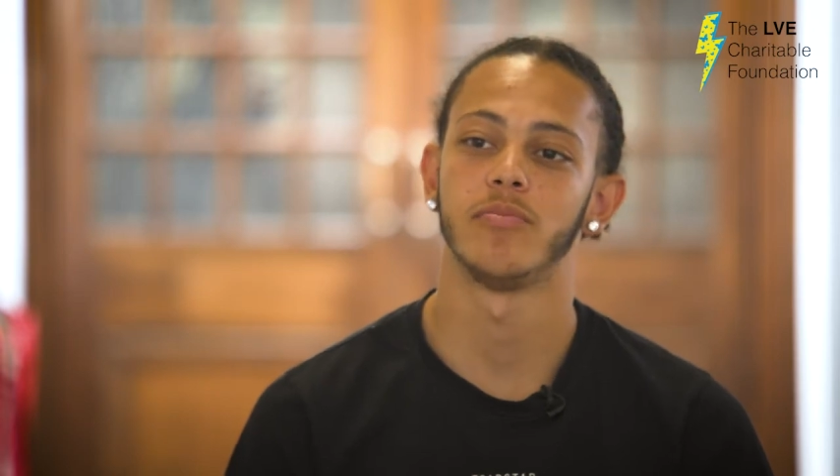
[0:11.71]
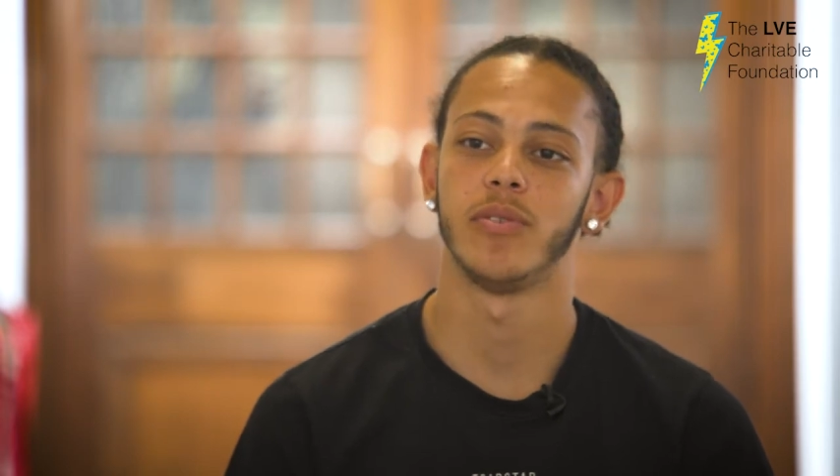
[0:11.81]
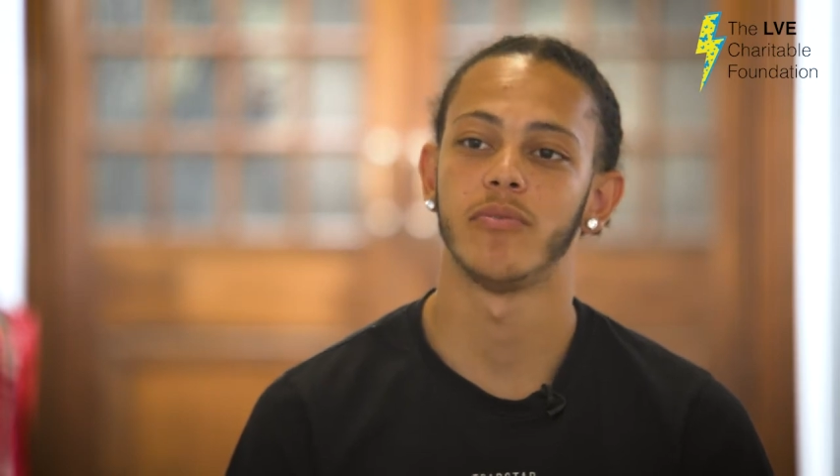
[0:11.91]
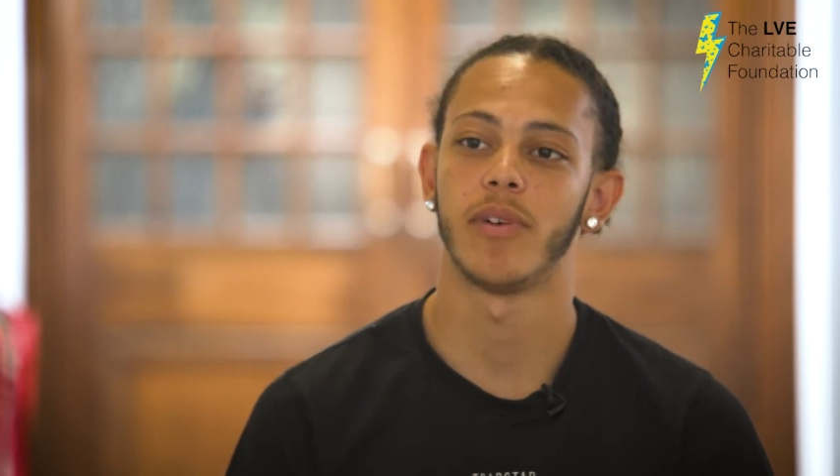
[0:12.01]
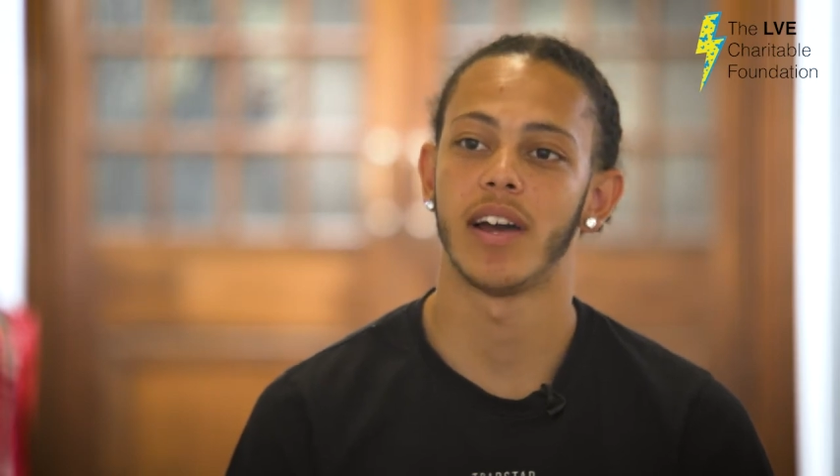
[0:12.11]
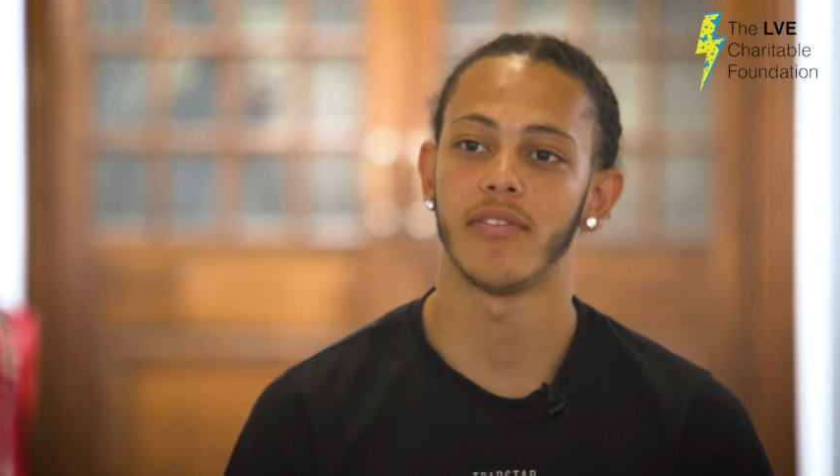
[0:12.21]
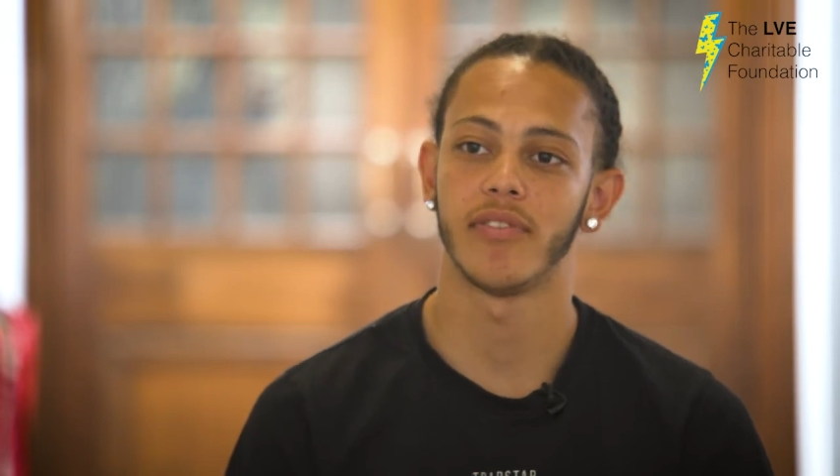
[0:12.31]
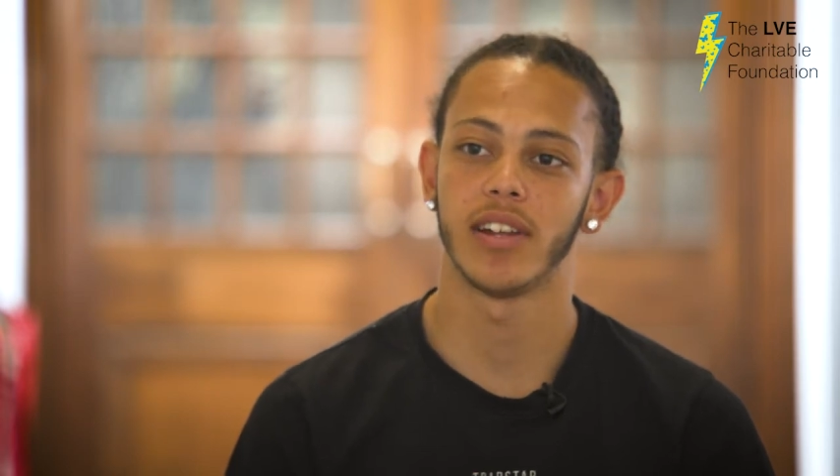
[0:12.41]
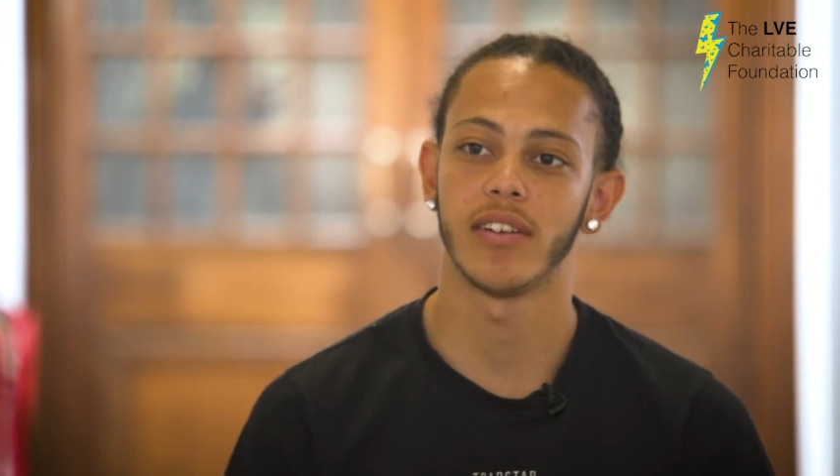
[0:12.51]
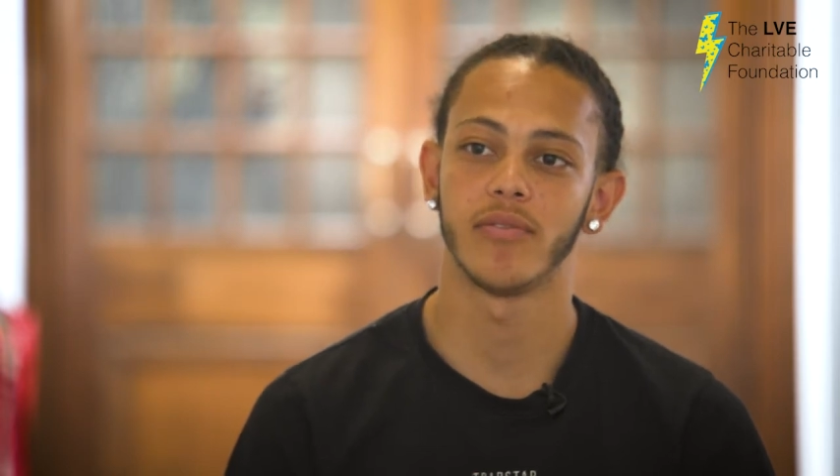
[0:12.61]
me with my
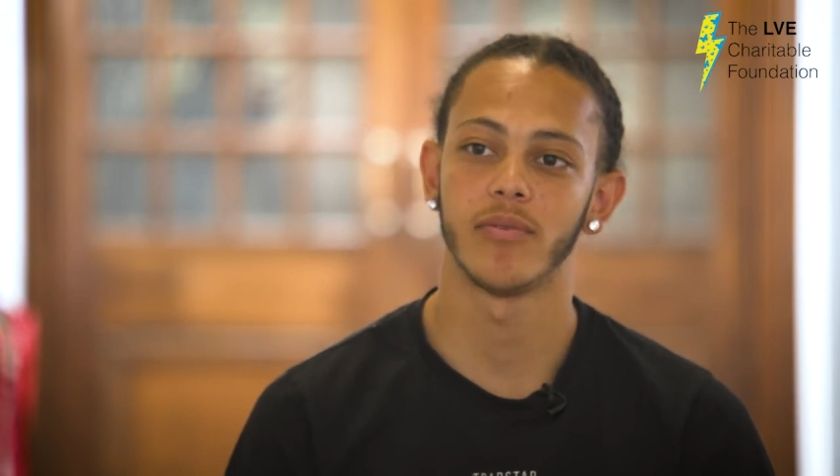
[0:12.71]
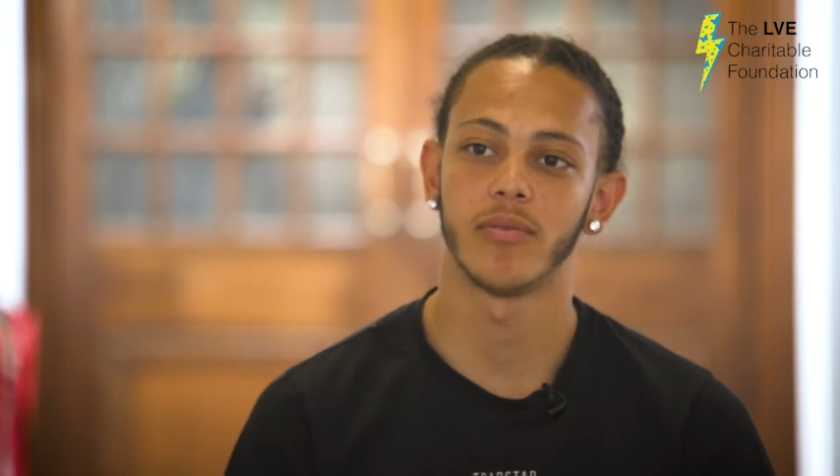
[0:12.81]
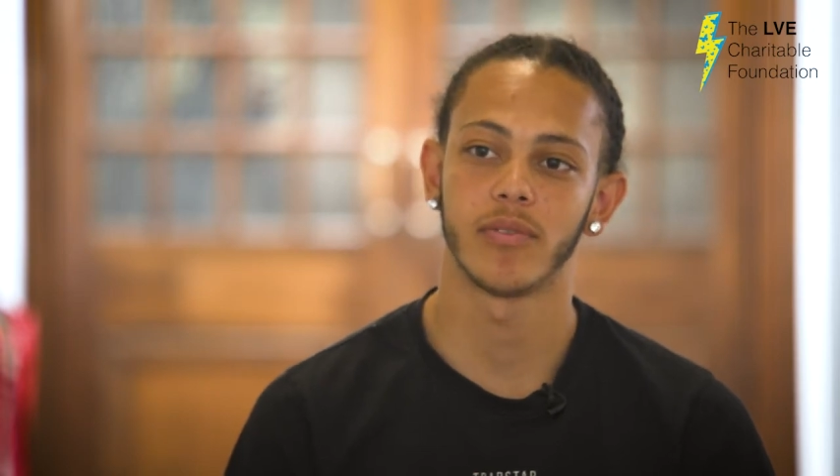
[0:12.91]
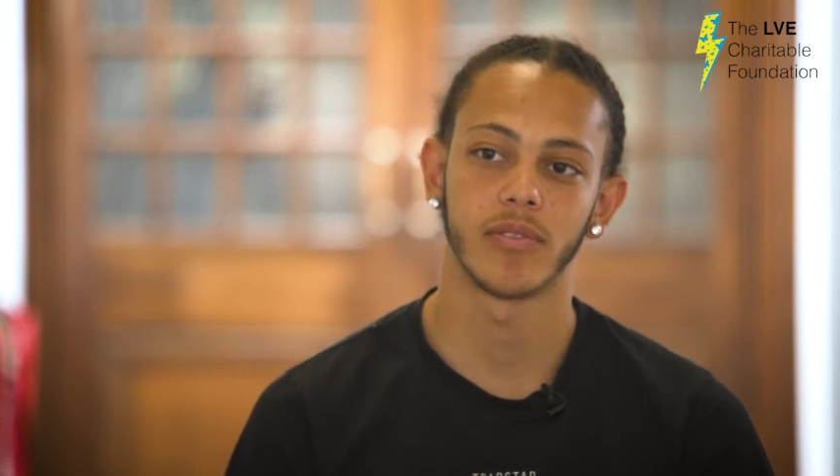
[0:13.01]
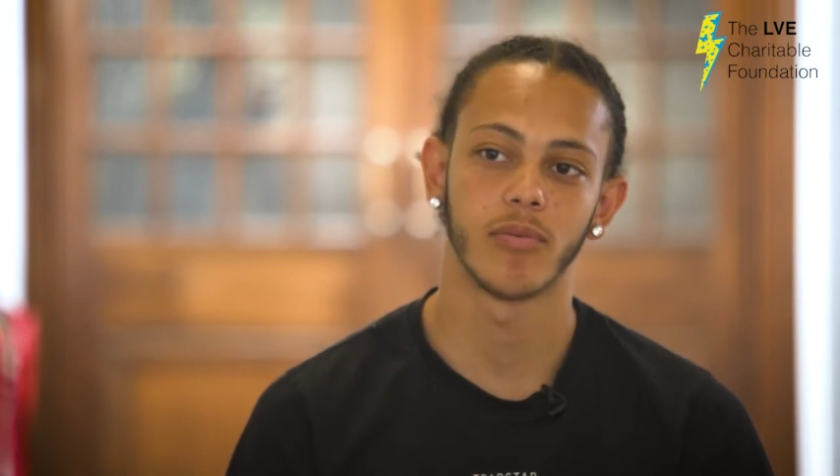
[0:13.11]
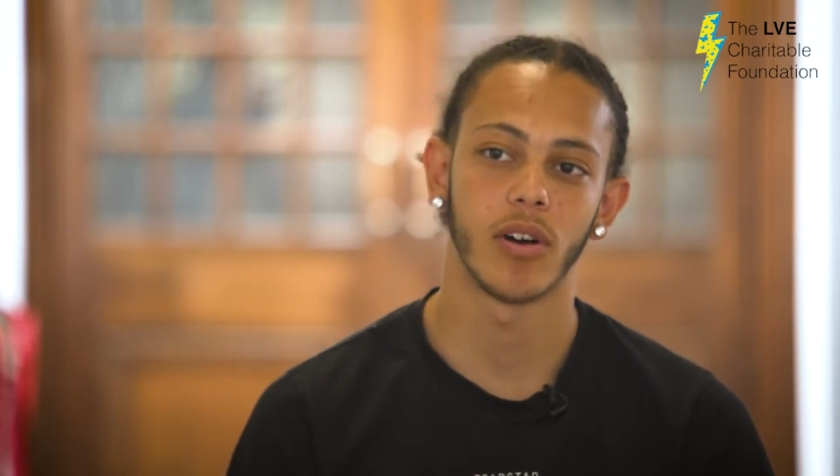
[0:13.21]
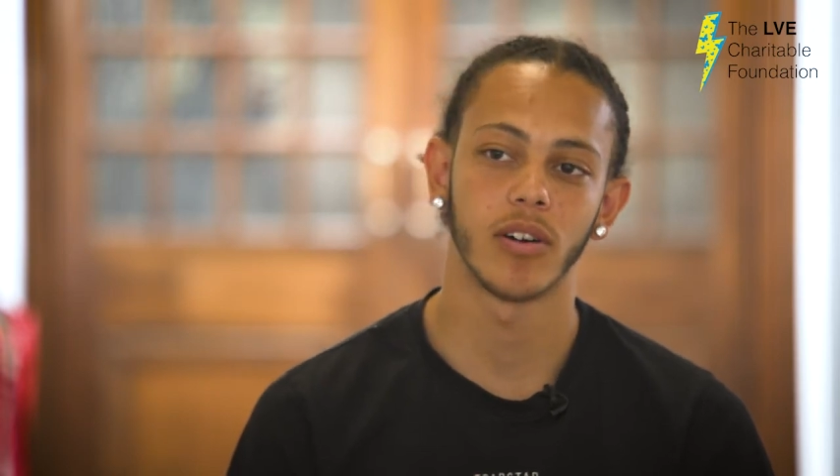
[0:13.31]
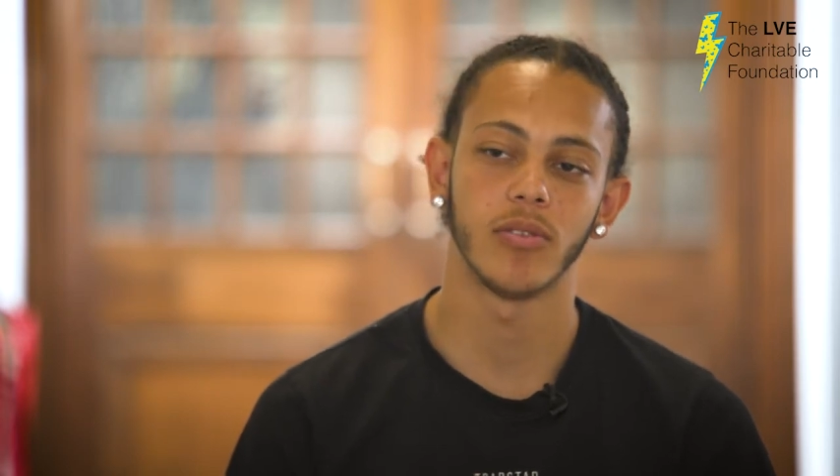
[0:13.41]
FA Level 1